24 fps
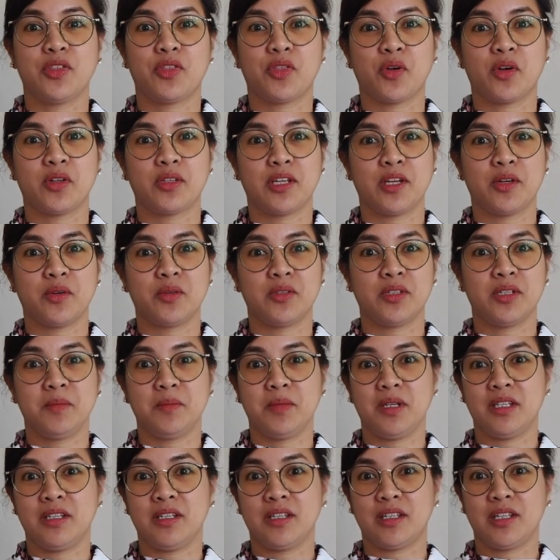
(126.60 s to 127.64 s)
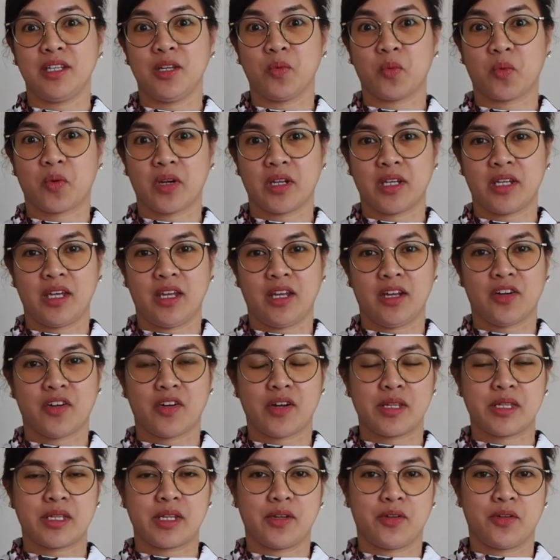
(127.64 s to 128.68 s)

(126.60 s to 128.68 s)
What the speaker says: thought I could immediately work here as a